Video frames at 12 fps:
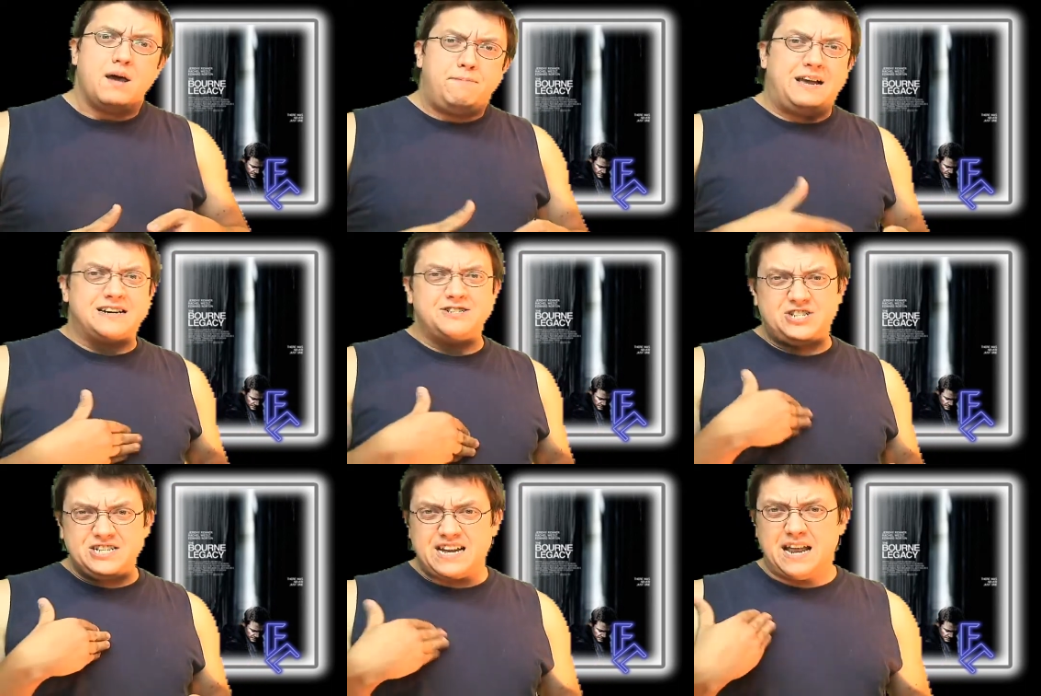
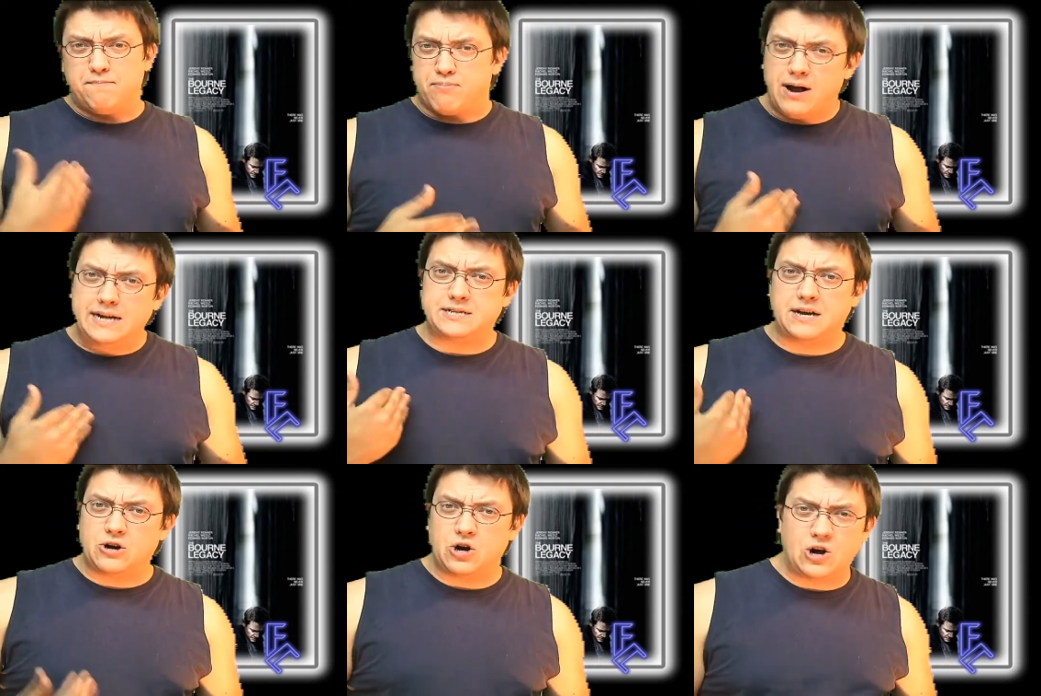because she's got a
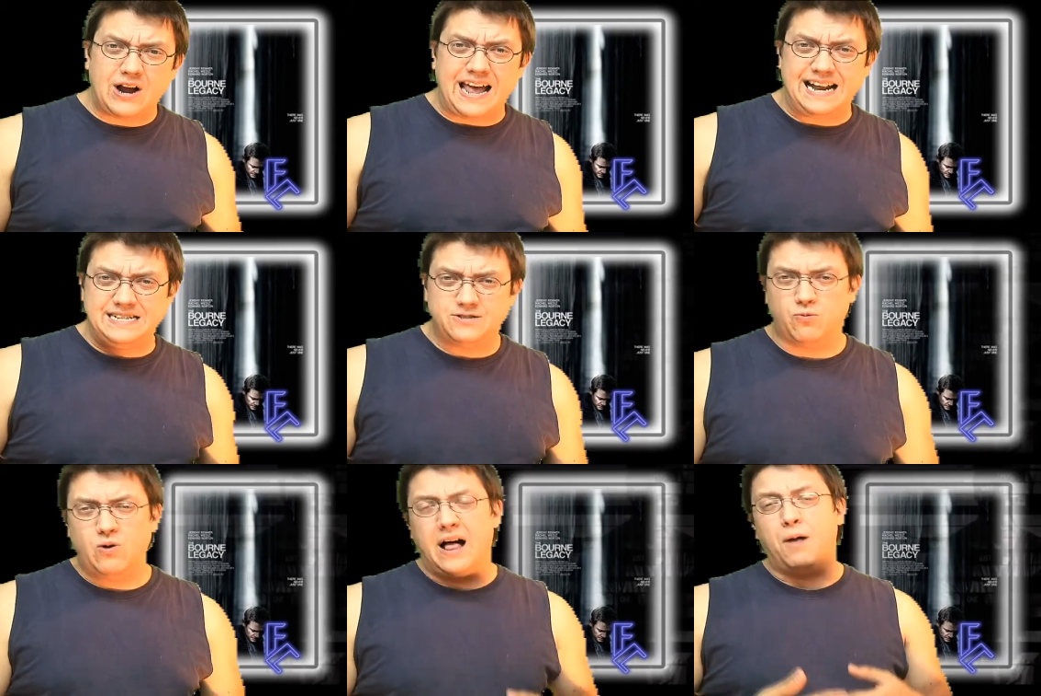price on her head
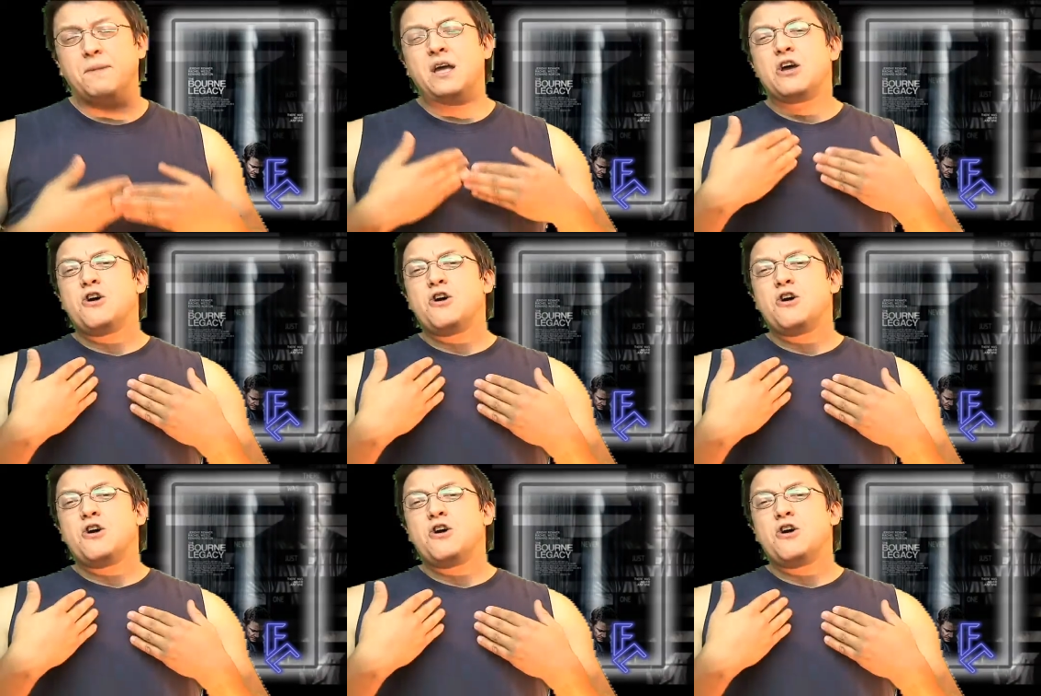as well.